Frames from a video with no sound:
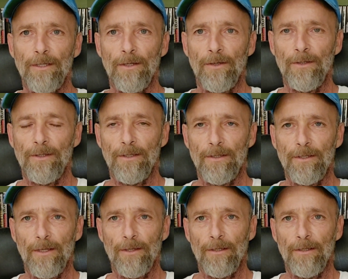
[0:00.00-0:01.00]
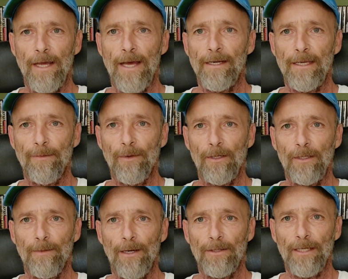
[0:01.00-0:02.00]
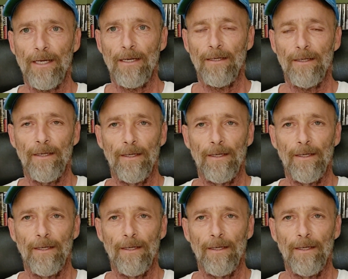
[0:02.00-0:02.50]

there's nothing non-chemical about that.